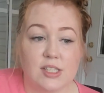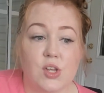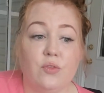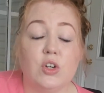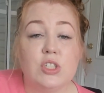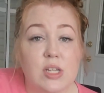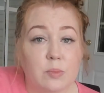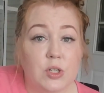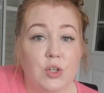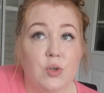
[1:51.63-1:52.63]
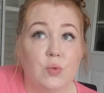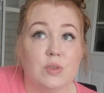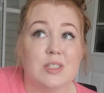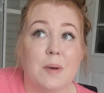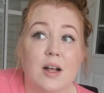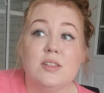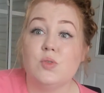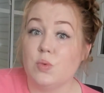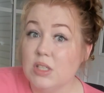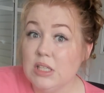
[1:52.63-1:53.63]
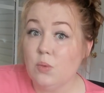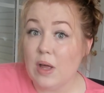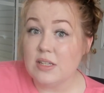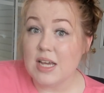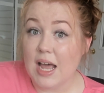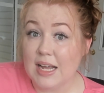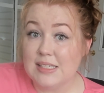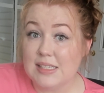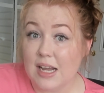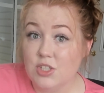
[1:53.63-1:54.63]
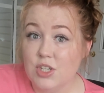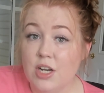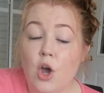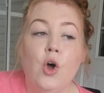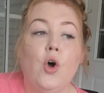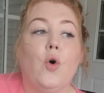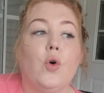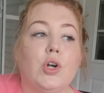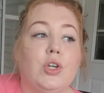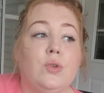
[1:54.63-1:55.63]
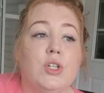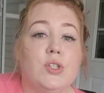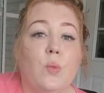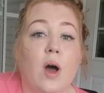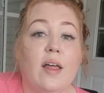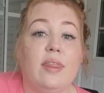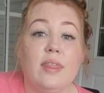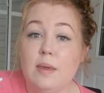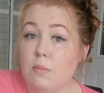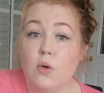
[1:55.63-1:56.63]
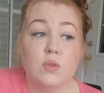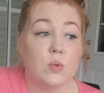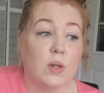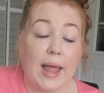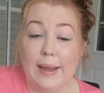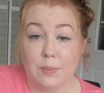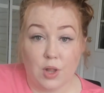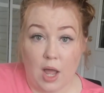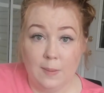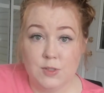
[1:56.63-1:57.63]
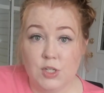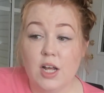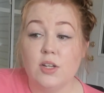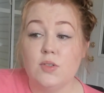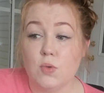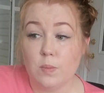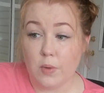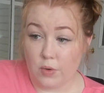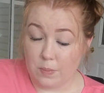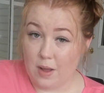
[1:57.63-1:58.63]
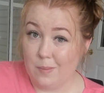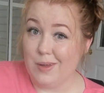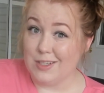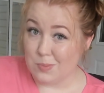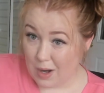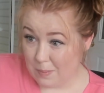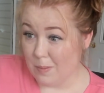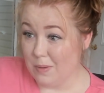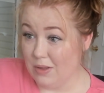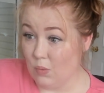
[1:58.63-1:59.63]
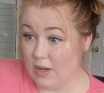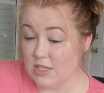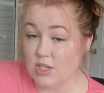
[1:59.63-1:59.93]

So if you're someone who responds really well to high suction, or you just want the most reliable option, a dual motor pump is probably the way to